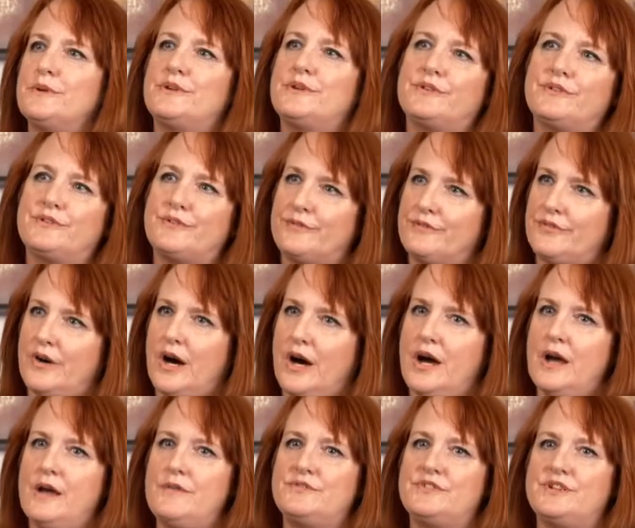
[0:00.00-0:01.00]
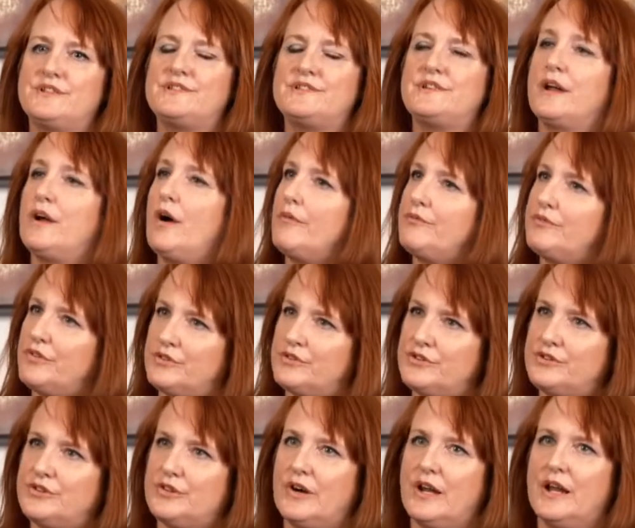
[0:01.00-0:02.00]
to survive, to stay off the
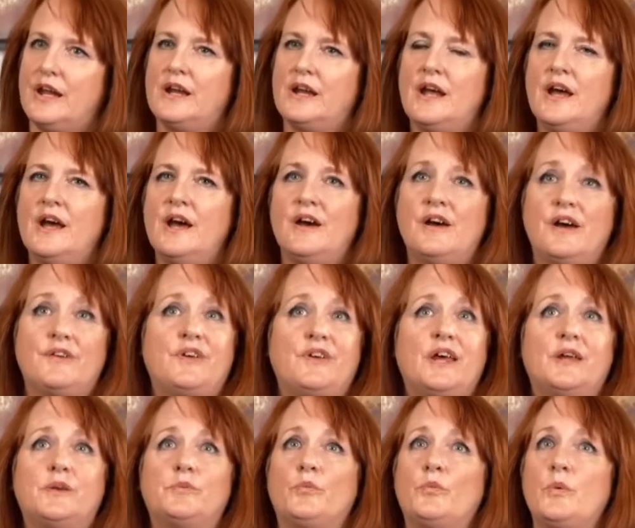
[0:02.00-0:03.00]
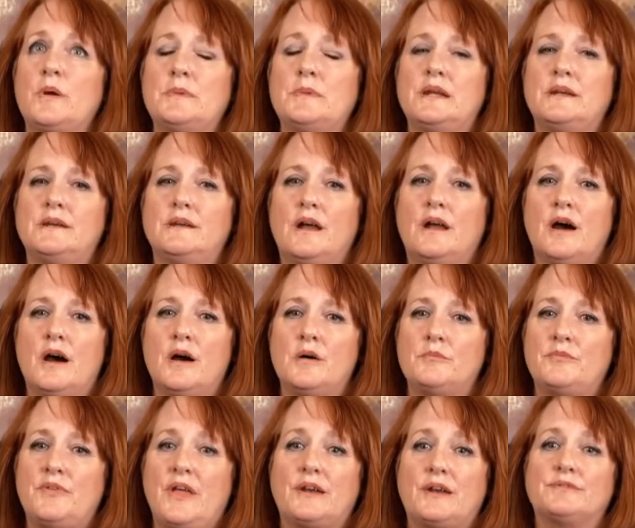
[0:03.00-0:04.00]
street. I've had women
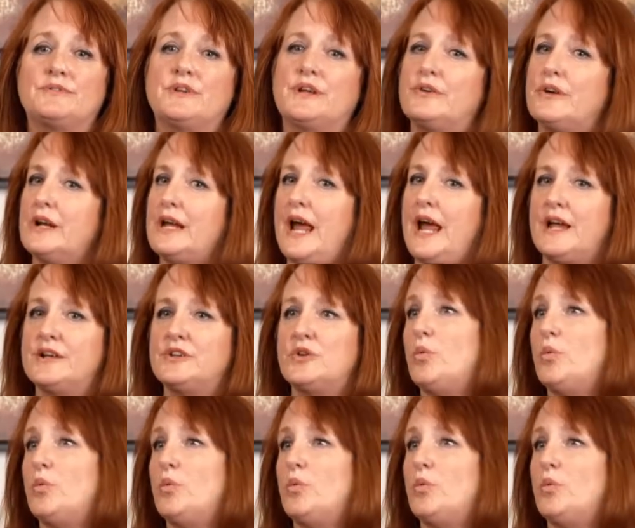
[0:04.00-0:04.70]
that have literally had to